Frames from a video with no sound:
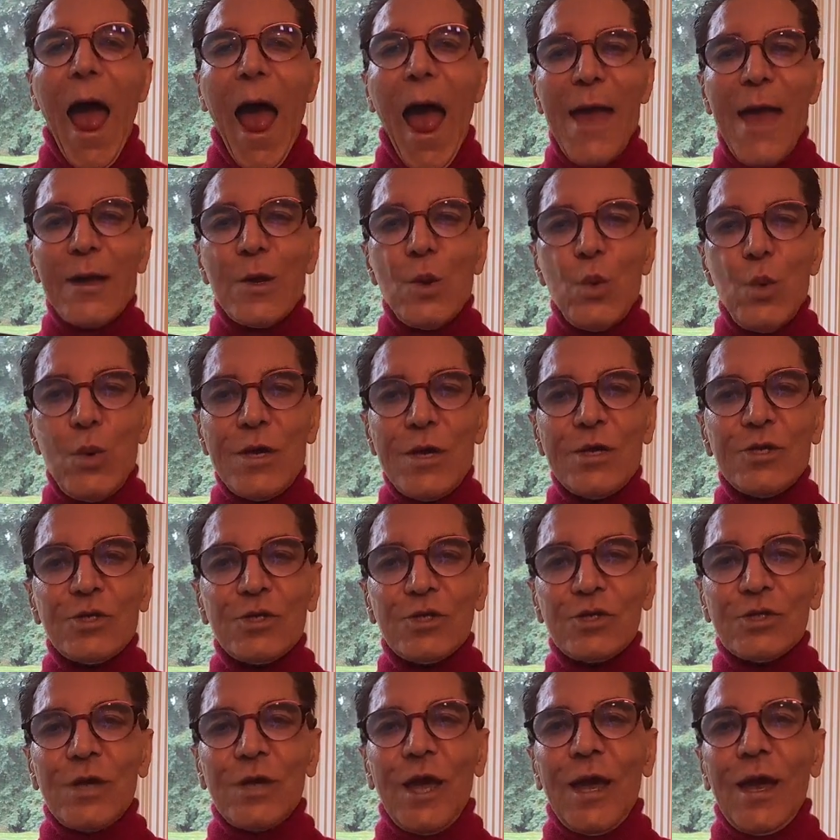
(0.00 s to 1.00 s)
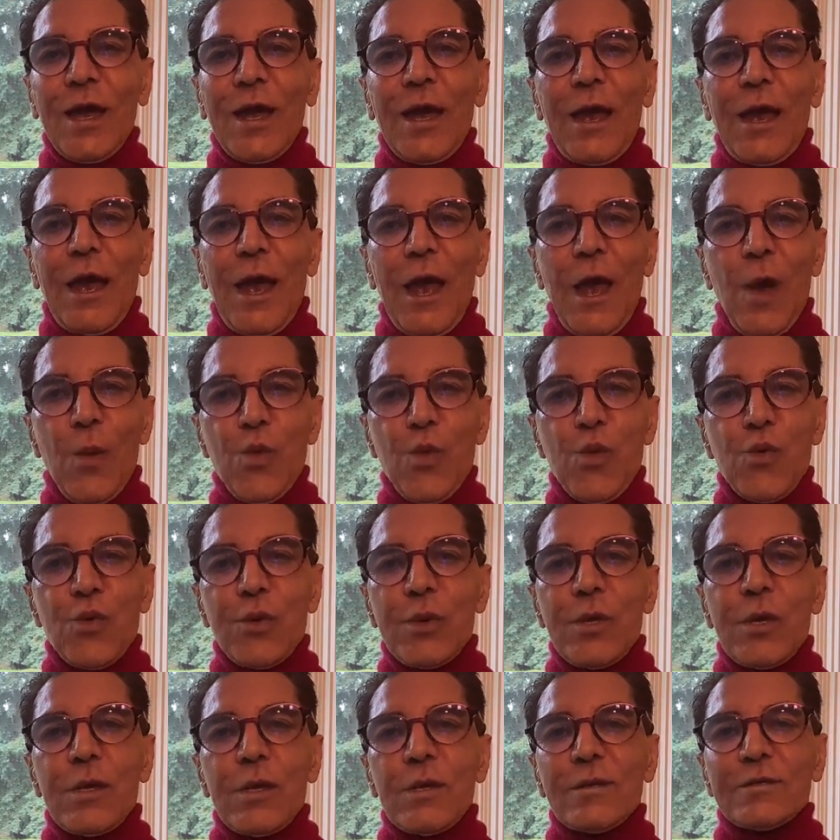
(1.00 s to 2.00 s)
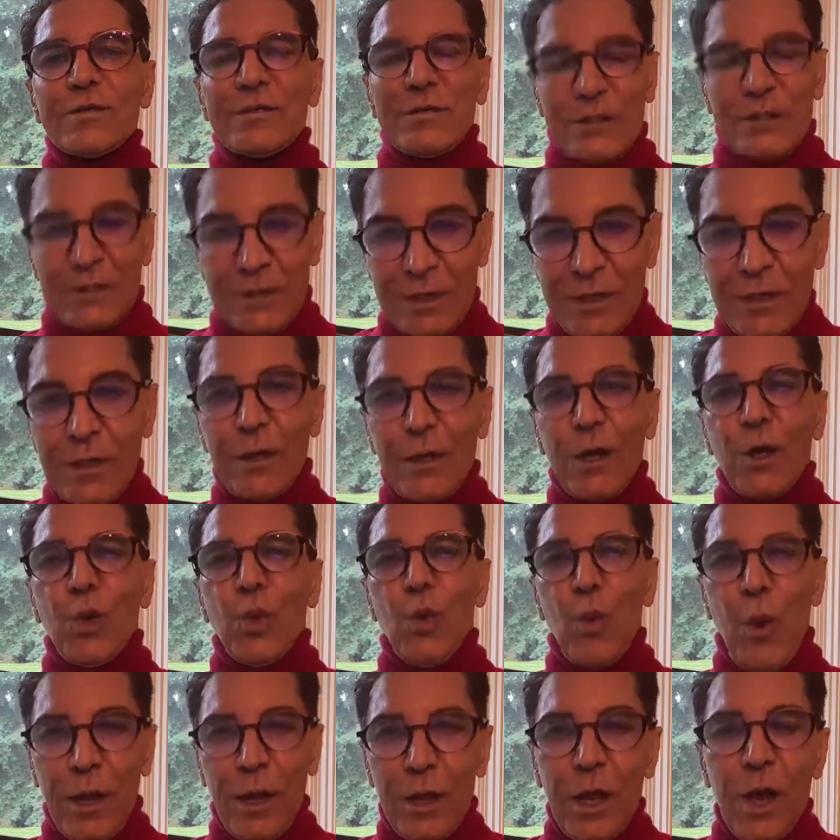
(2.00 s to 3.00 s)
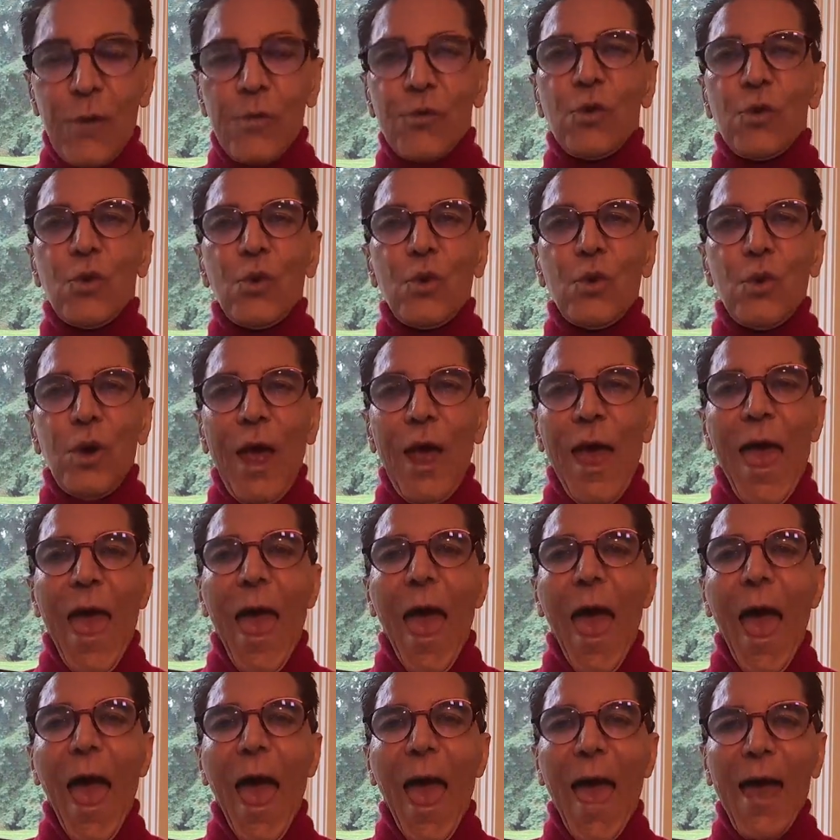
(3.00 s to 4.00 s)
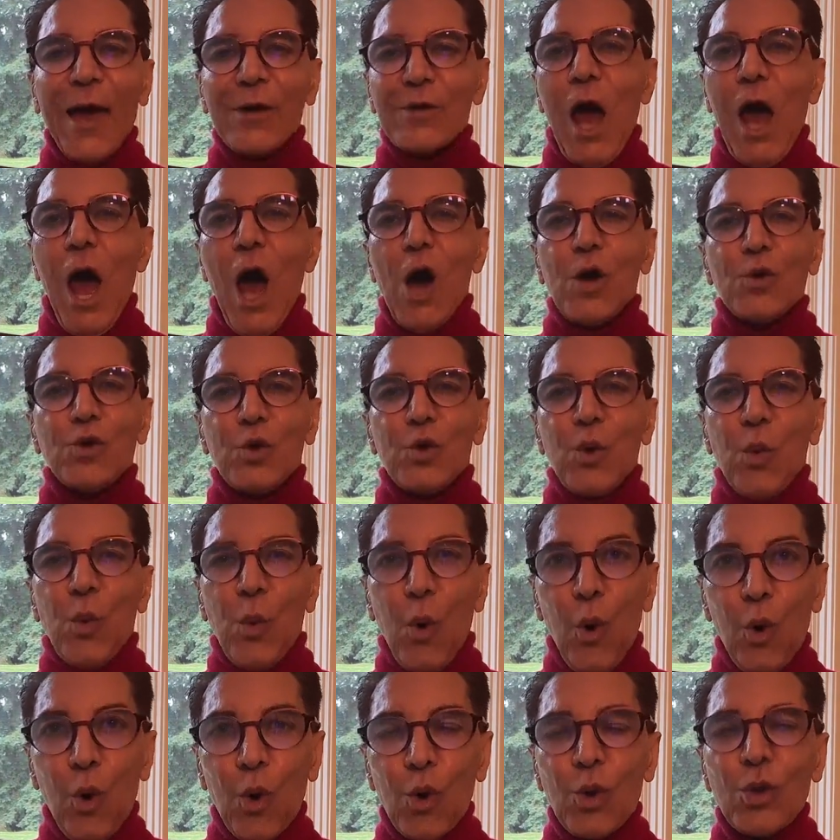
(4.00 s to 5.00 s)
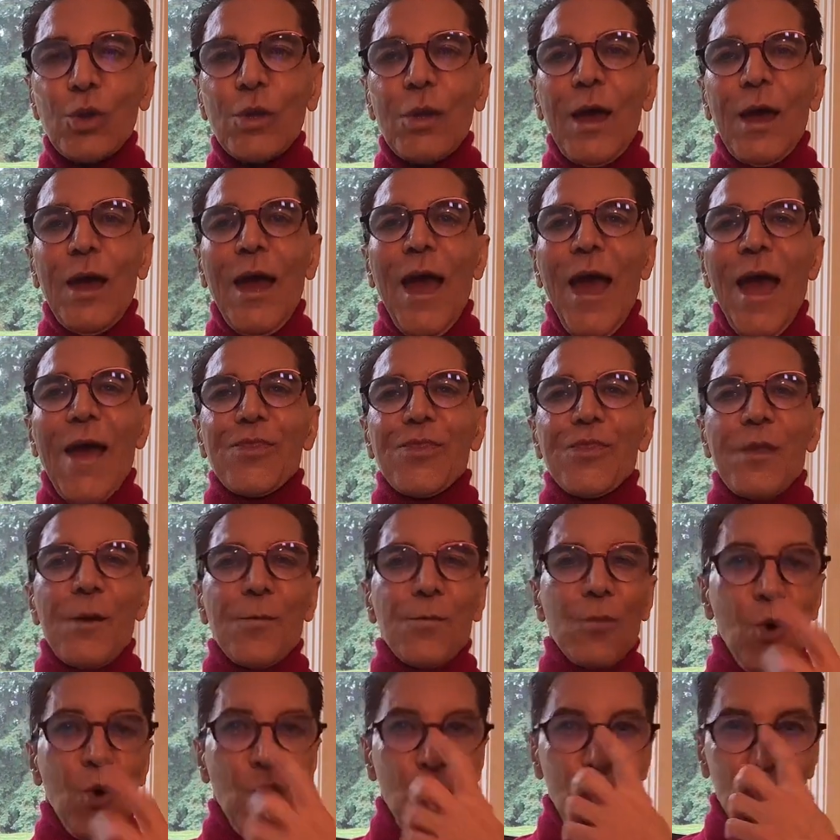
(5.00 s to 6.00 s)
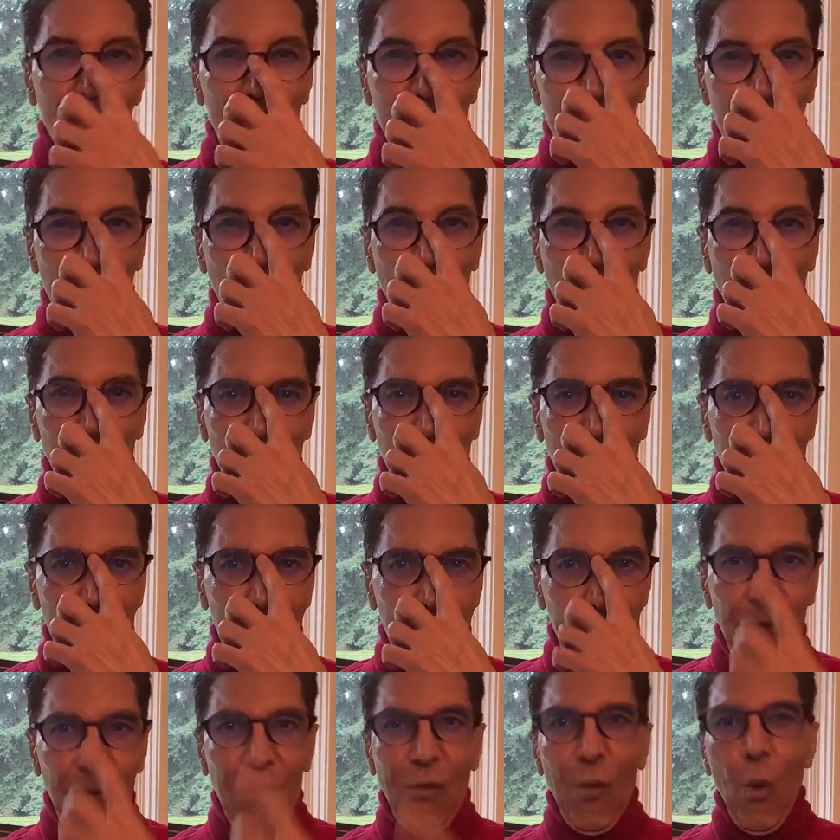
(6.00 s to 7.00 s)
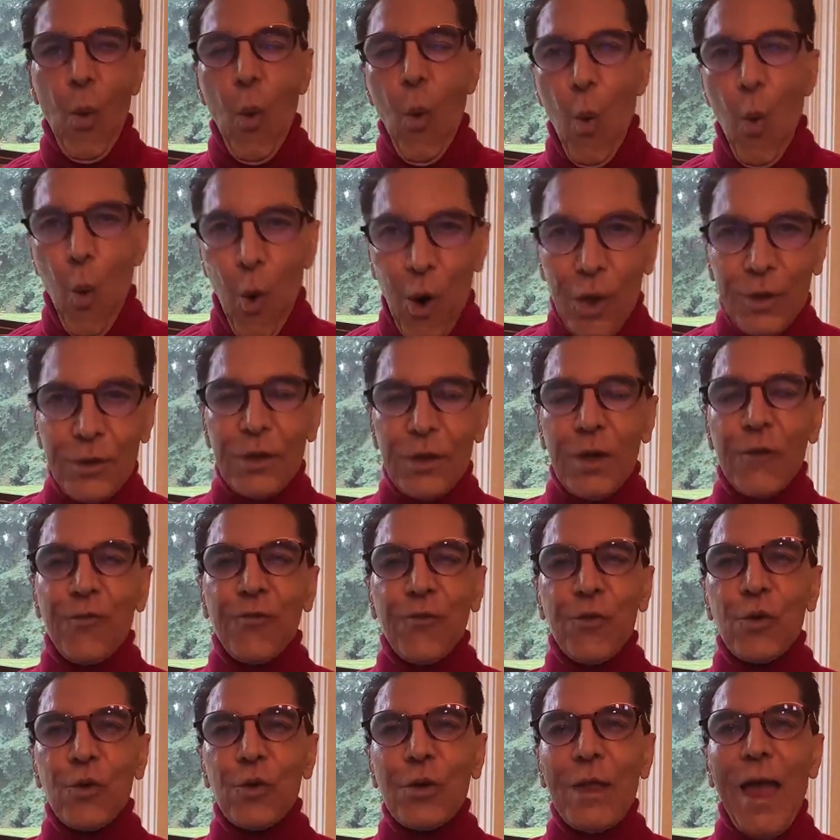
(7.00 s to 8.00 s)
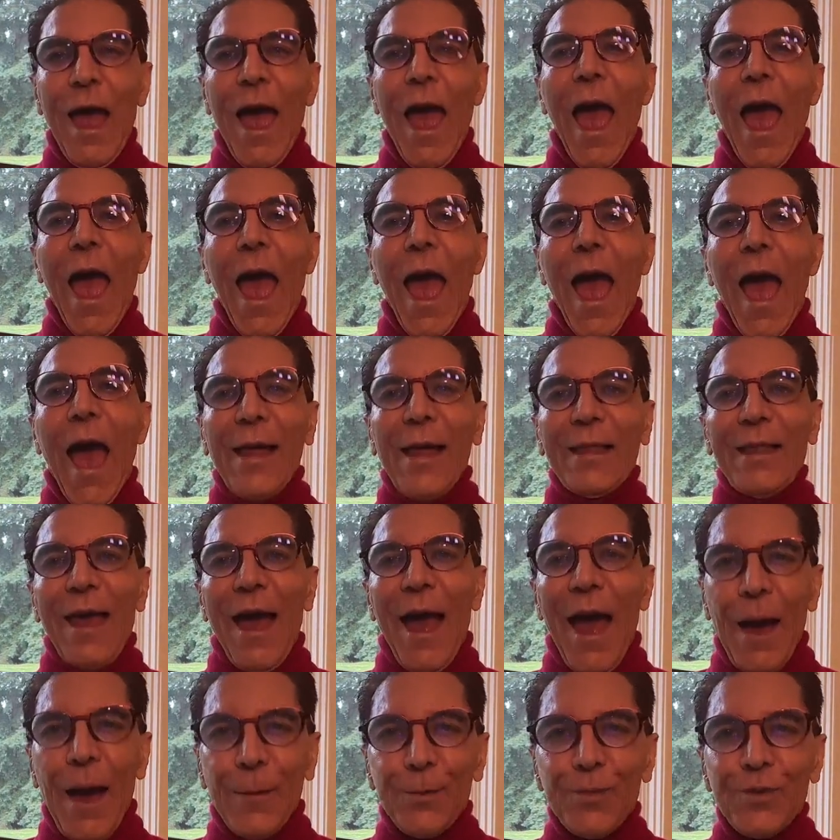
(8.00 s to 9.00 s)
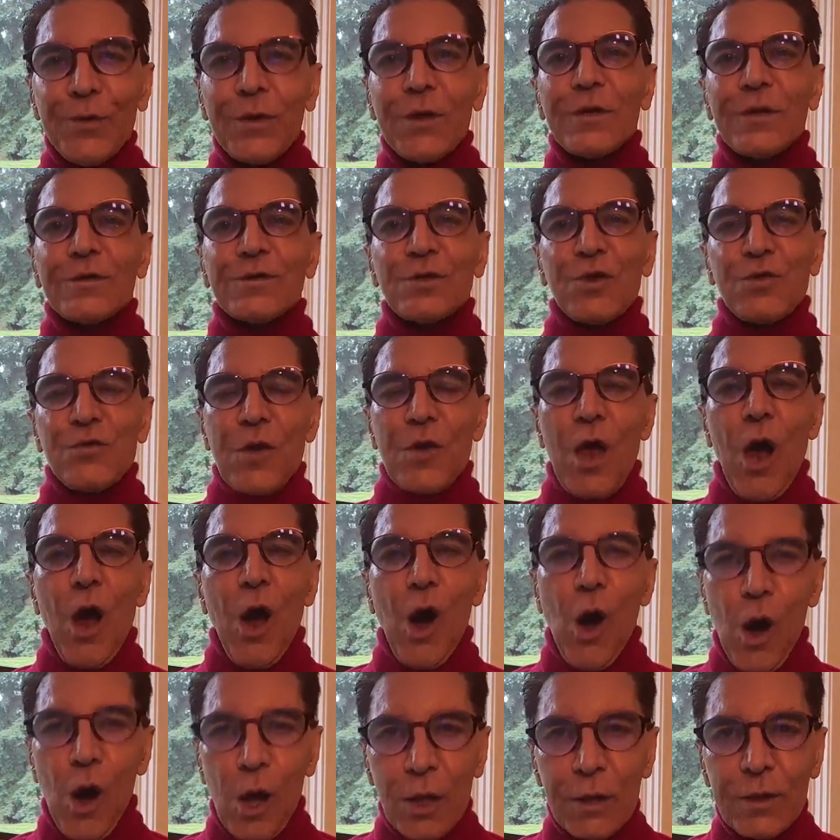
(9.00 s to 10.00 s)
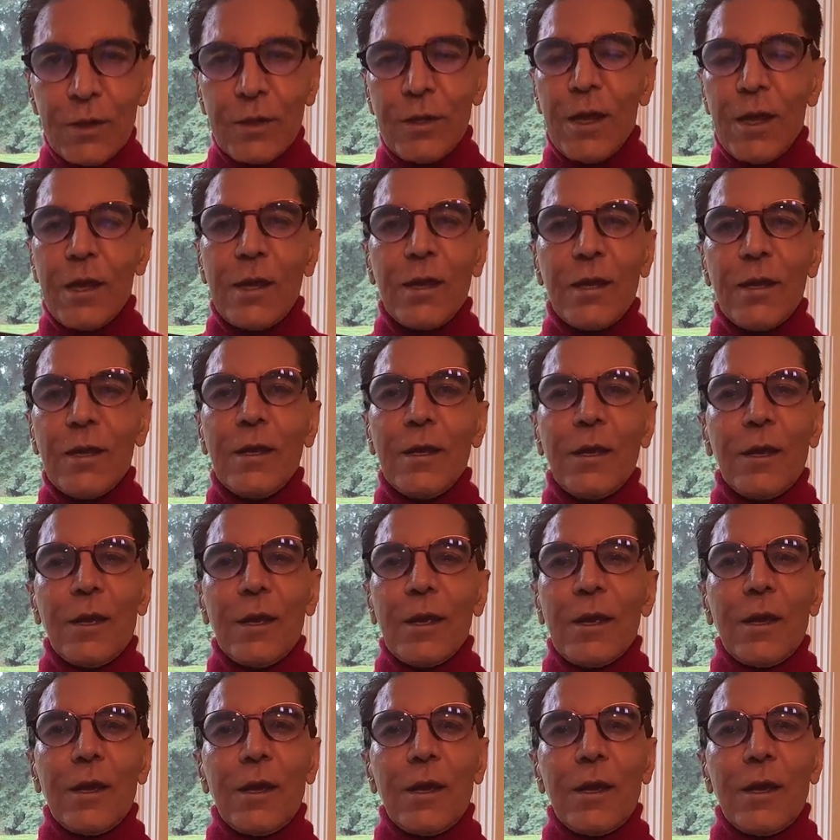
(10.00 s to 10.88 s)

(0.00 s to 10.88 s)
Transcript: I wish every single one of you around the world the most wonderful and happiest holiday